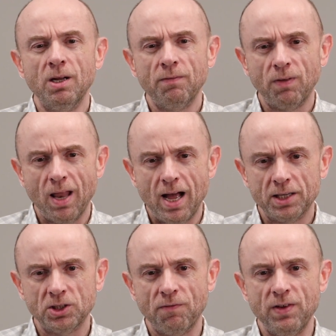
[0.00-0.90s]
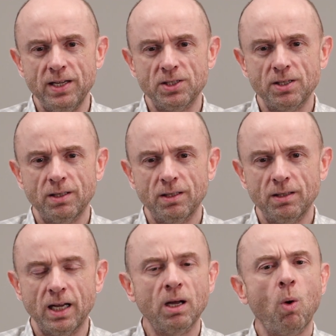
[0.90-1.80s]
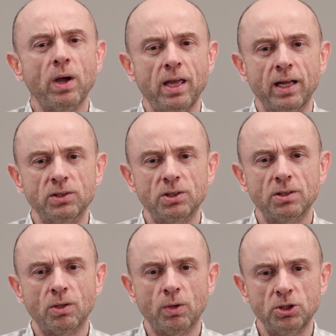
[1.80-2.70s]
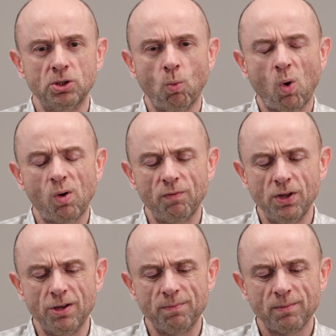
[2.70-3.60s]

philosophies that go against the Christian worldview